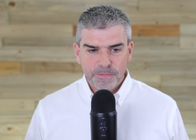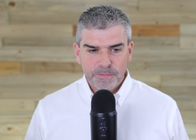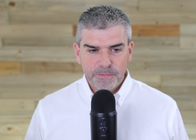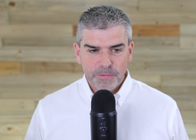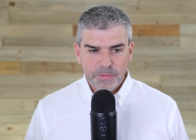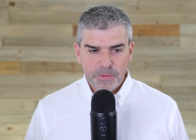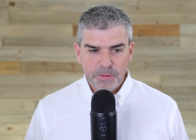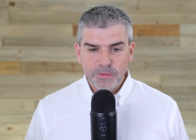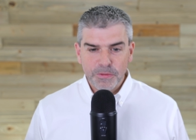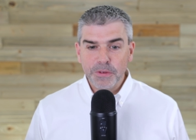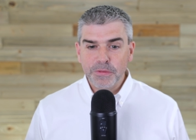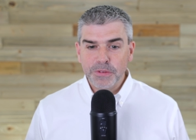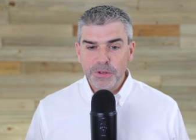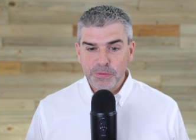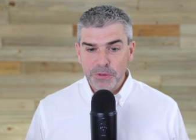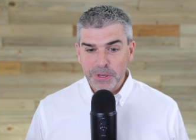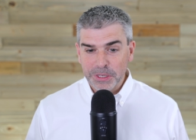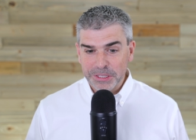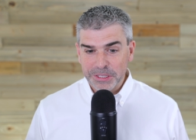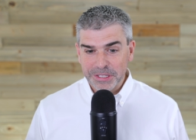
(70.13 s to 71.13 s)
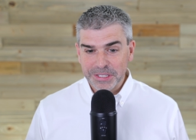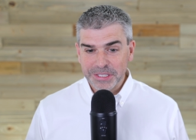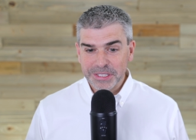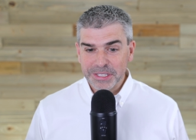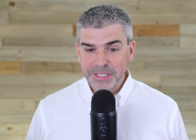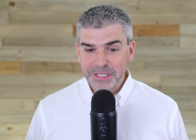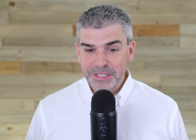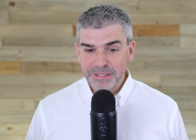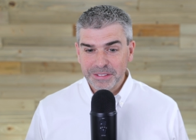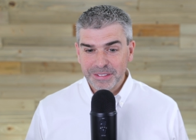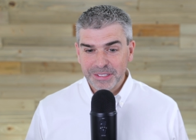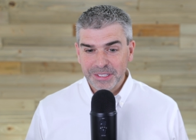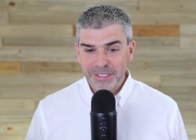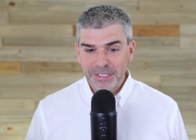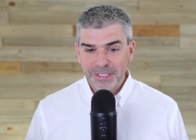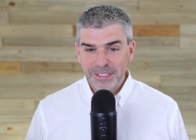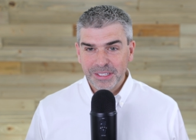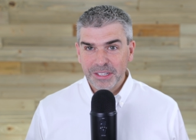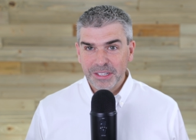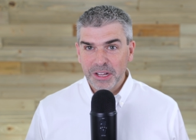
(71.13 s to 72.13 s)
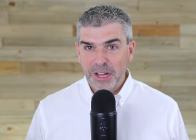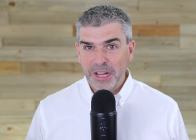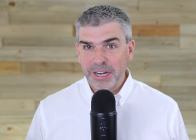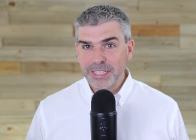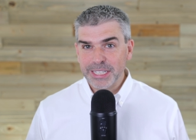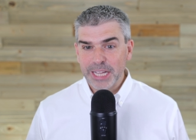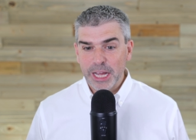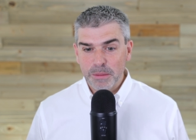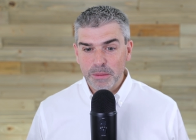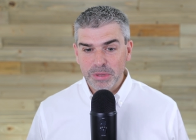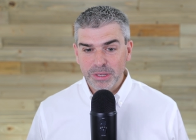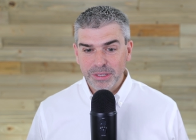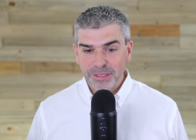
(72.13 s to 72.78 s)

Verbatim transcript: 50 filters on a tab?